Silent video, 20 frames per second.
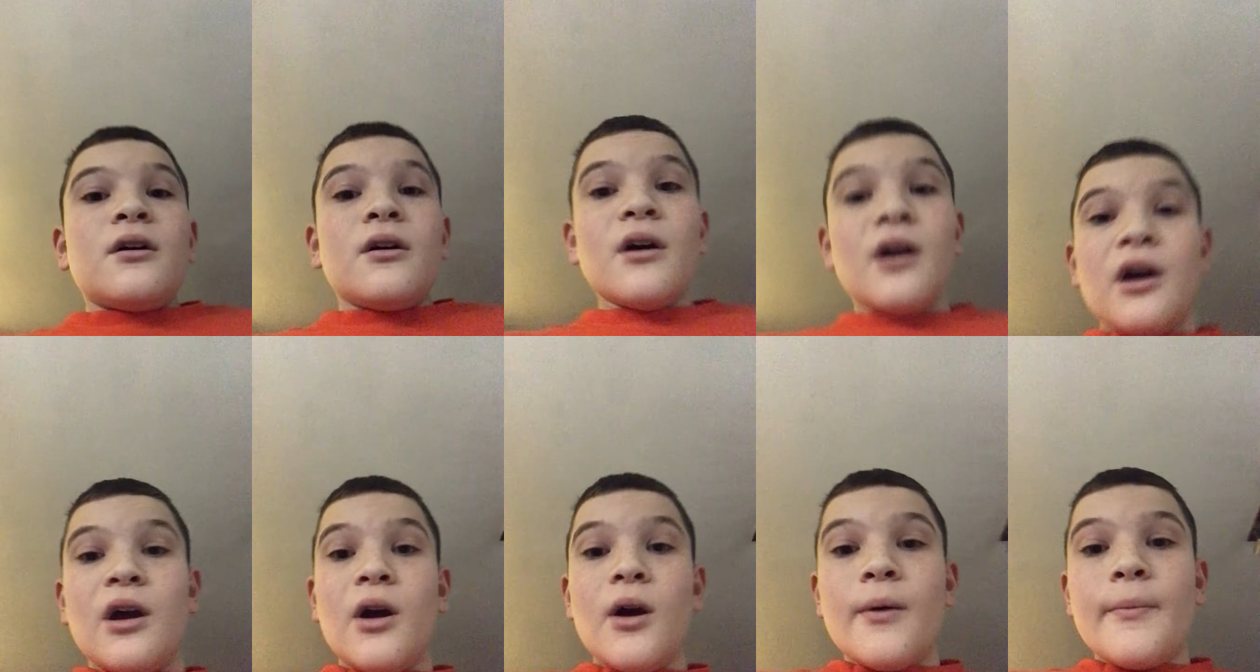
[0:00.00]

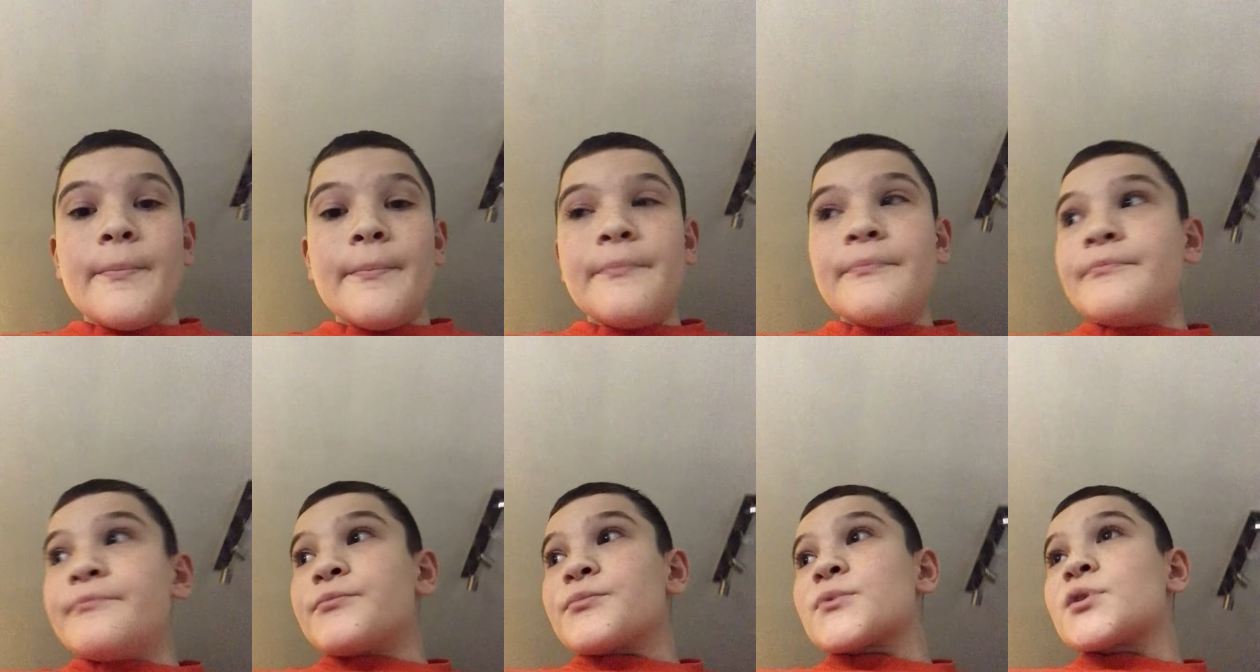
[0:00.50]

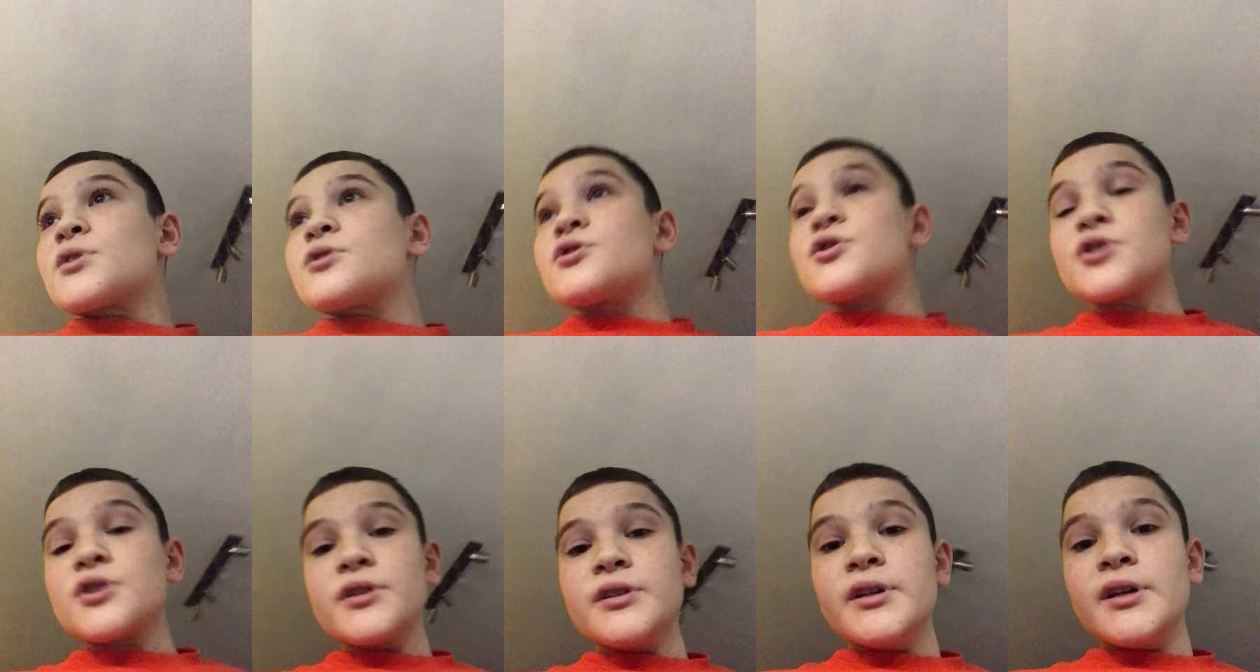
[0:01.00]
Um.
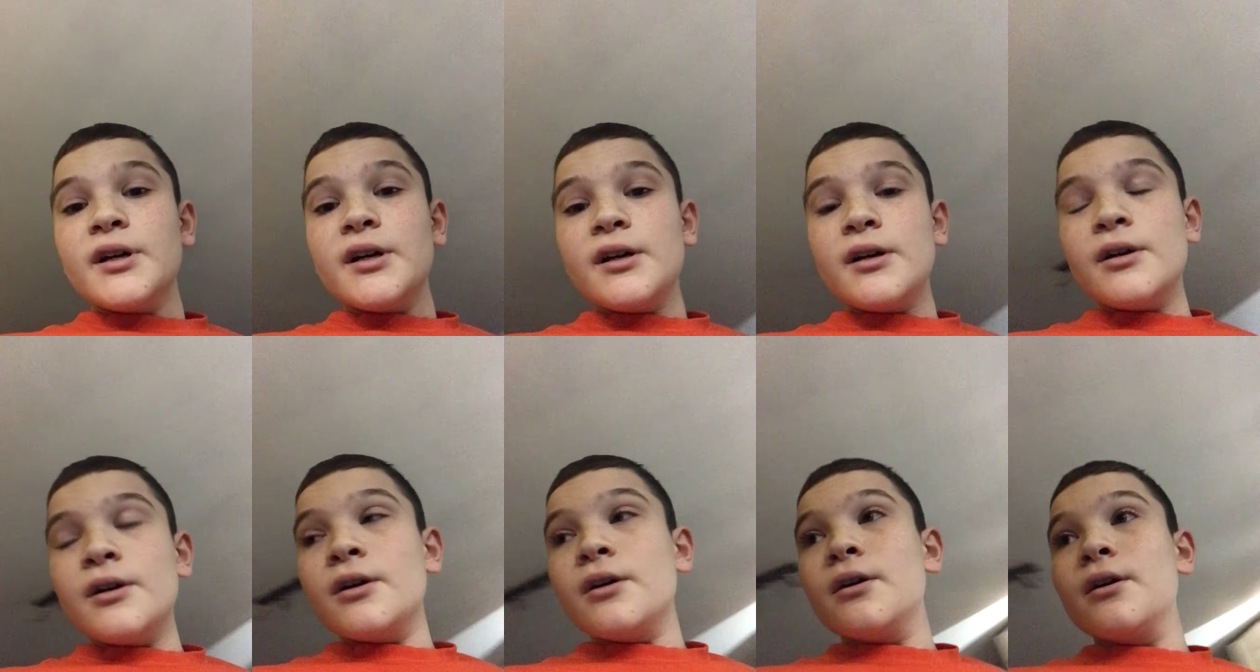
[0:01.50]
So yeah,
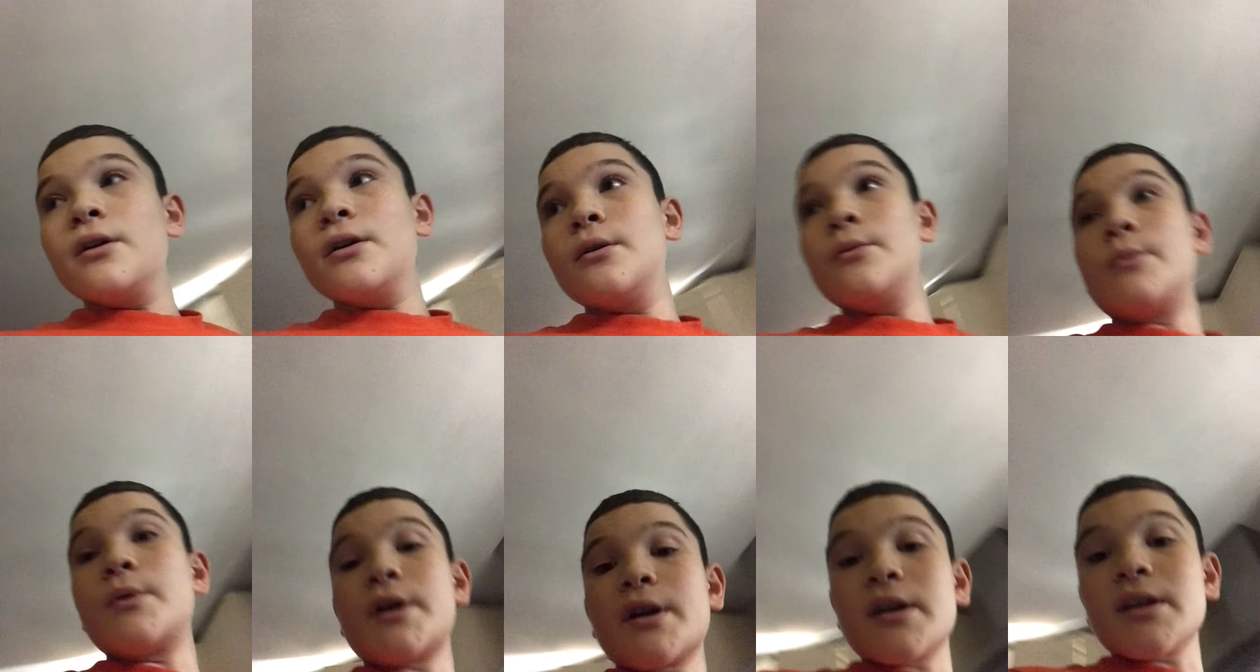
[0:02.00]
uh,
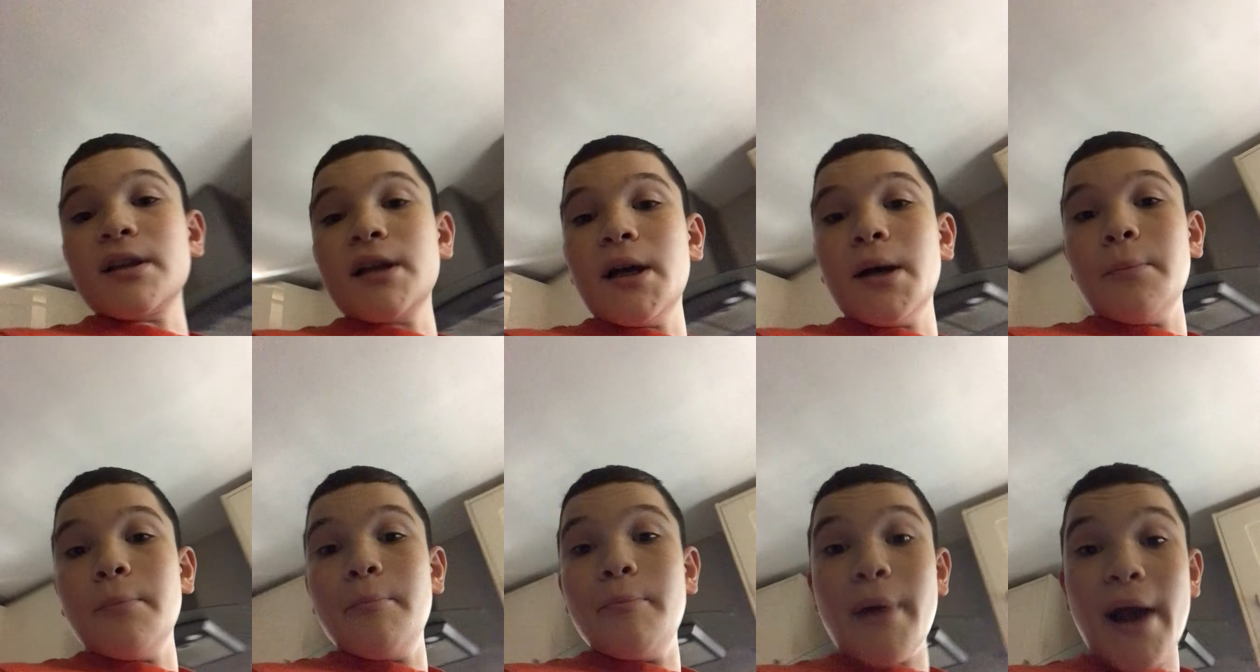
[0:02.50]
we're gonna
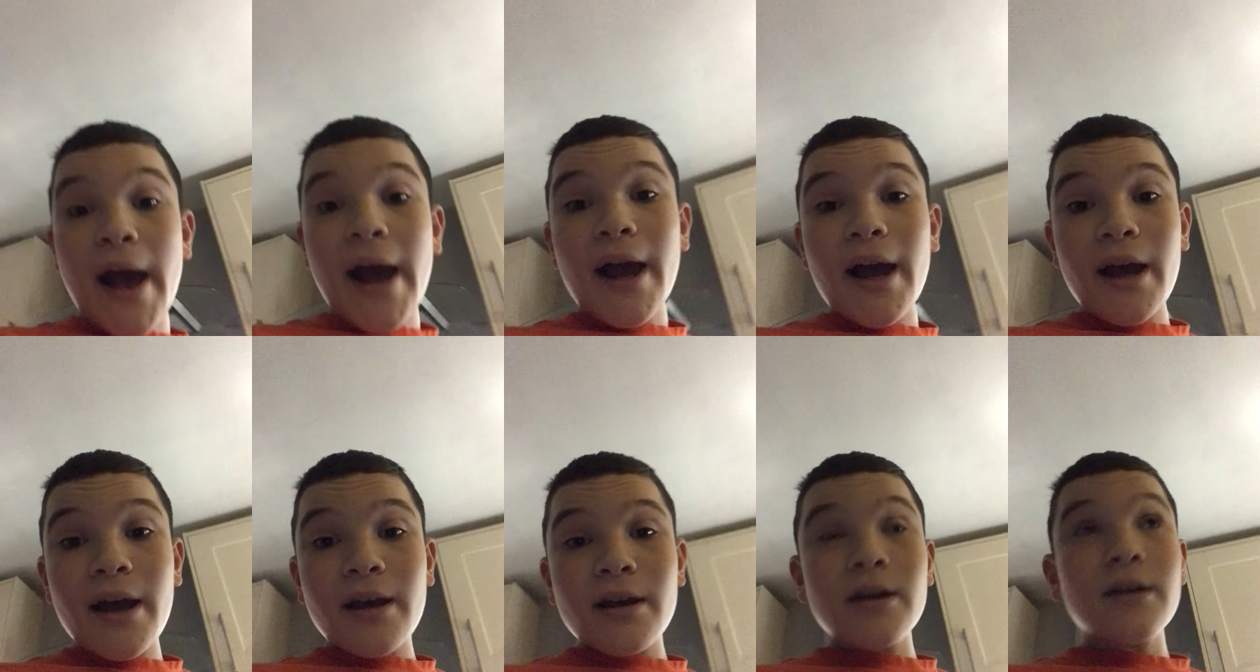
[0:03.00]
let
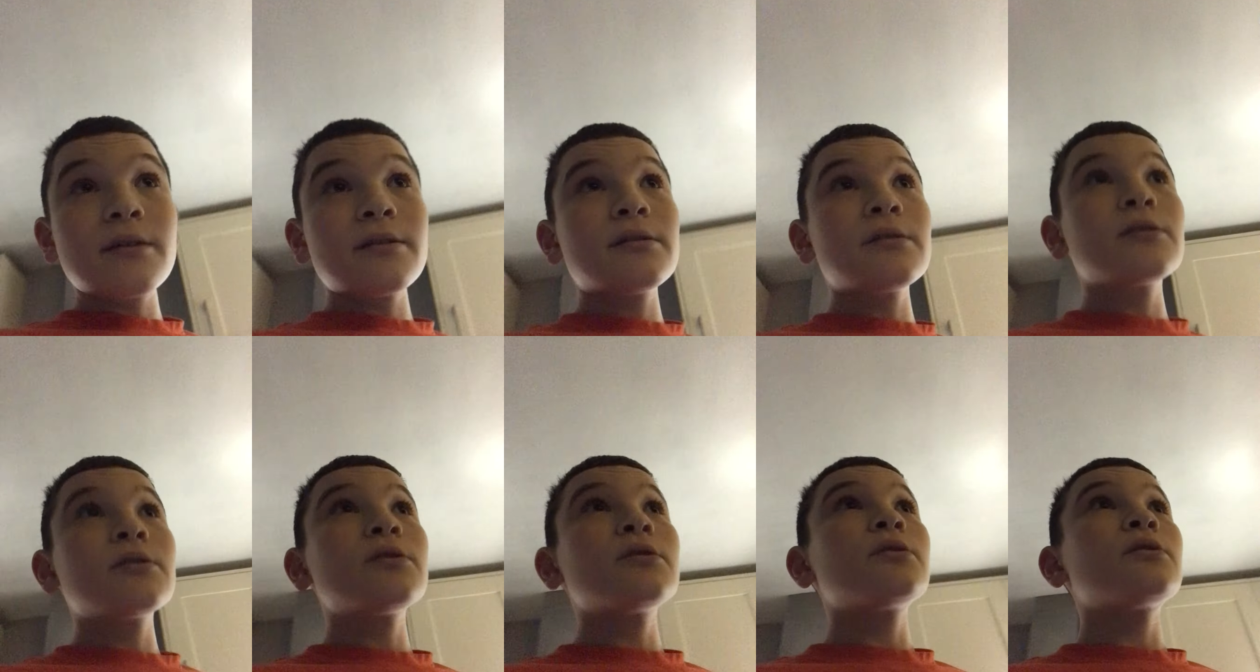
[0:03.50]
Bear.
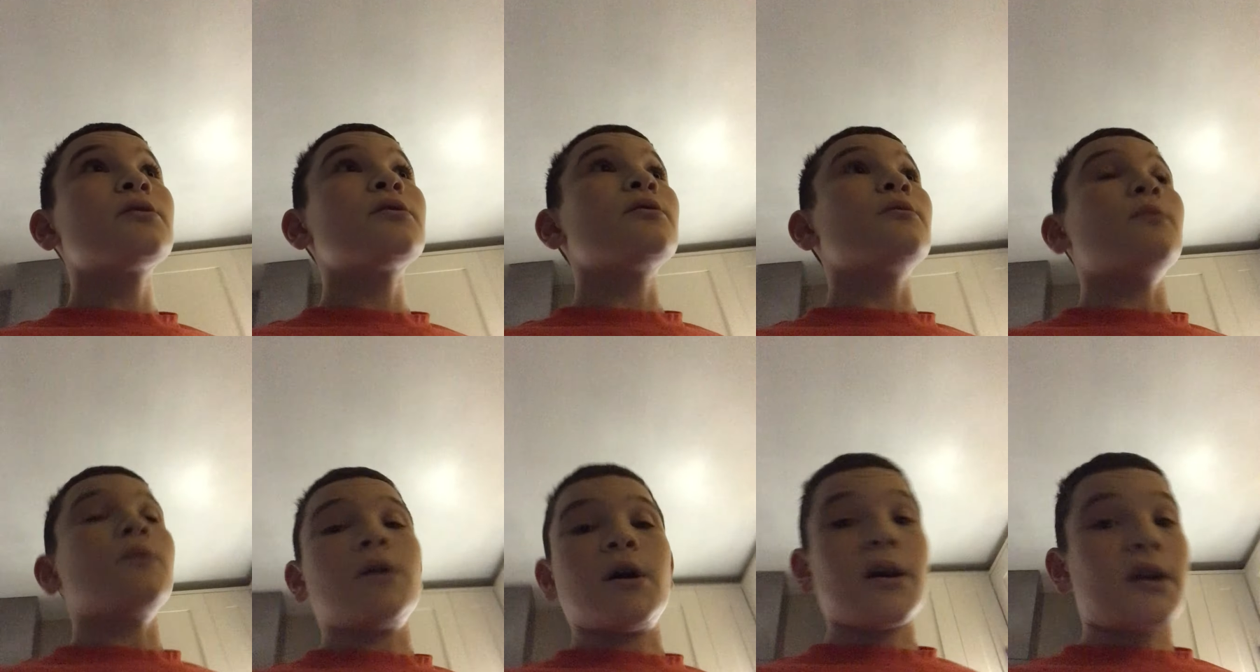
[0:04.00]

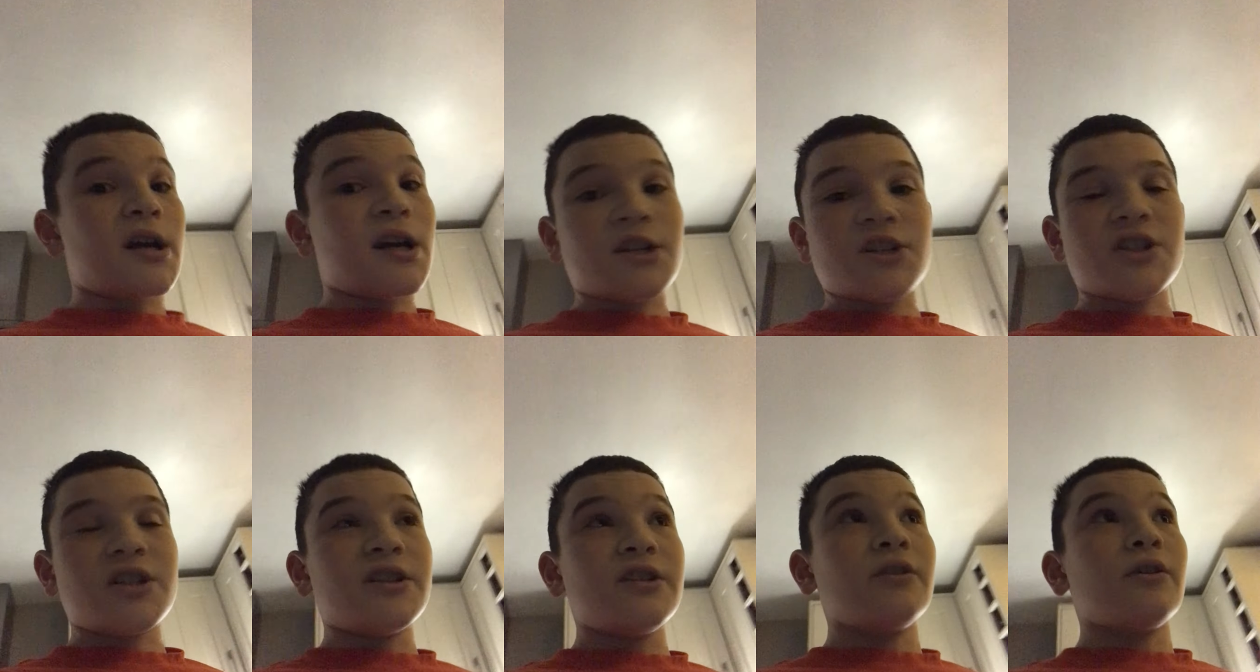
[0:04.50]
Well, don't
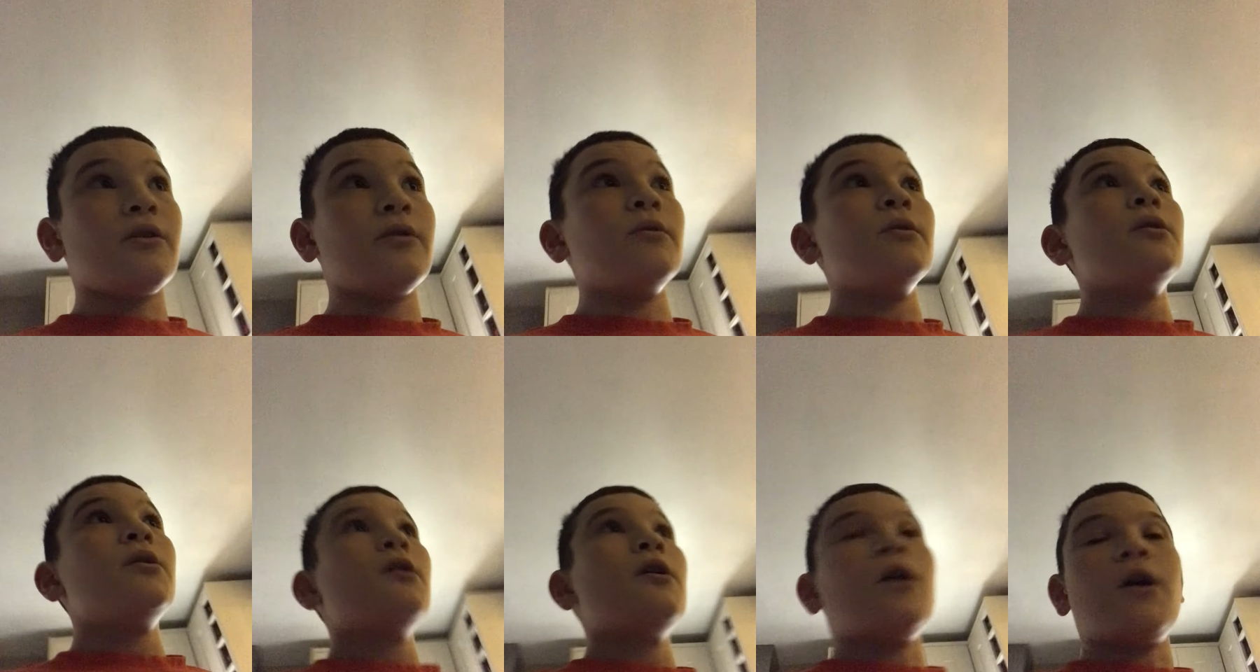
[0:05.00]
actually no,
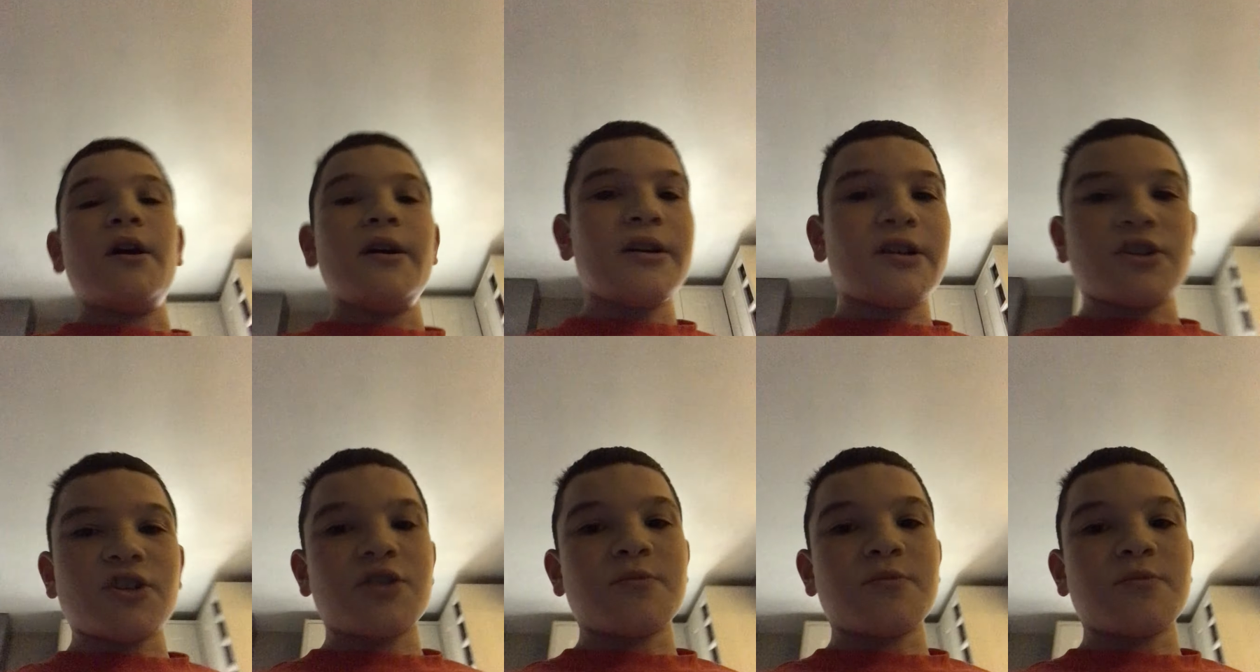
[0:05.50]
I ain't gonna